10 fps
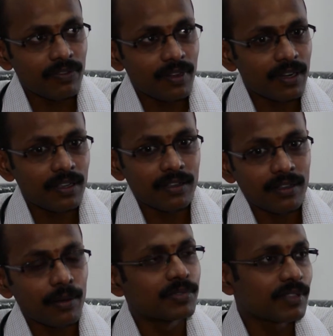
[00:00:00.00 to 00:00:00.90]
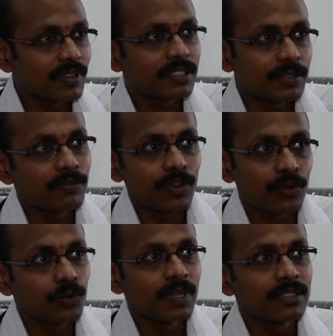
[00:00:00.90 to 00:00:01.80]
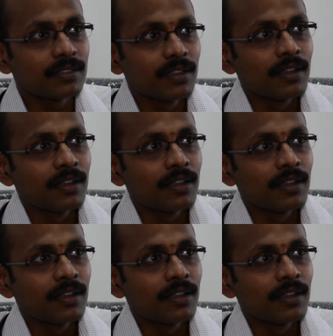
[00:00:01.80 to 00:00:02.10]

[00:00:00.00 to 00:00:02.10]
for observership for 2 weeks,